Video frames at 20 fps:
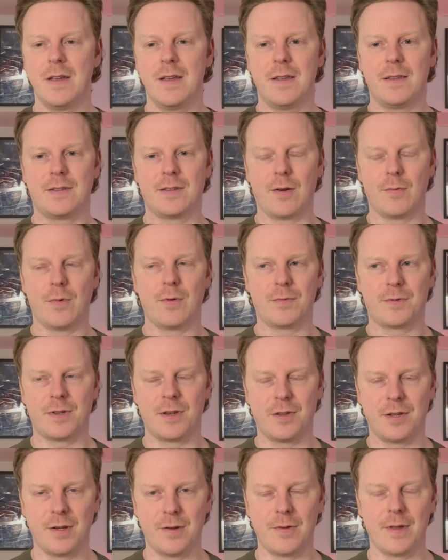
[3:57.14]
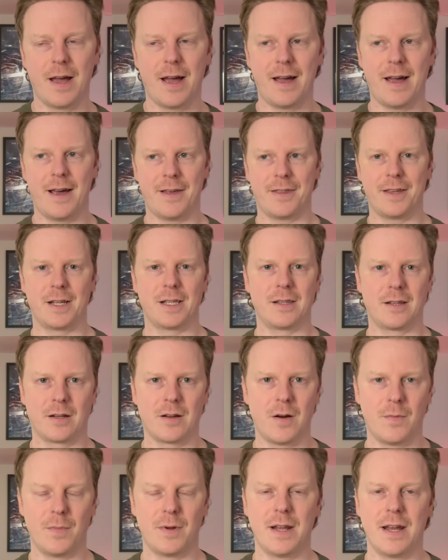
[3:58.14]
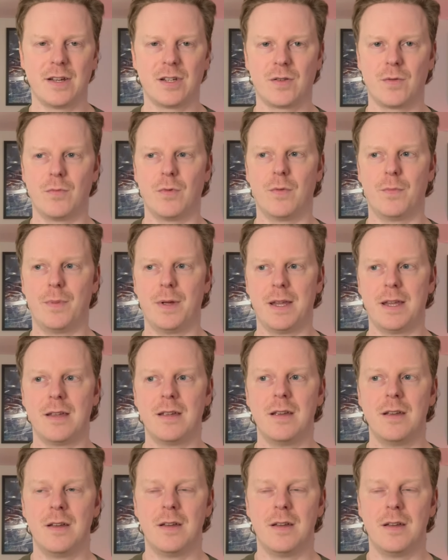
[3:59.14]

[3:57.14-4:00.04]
So to do that, I think the combination will be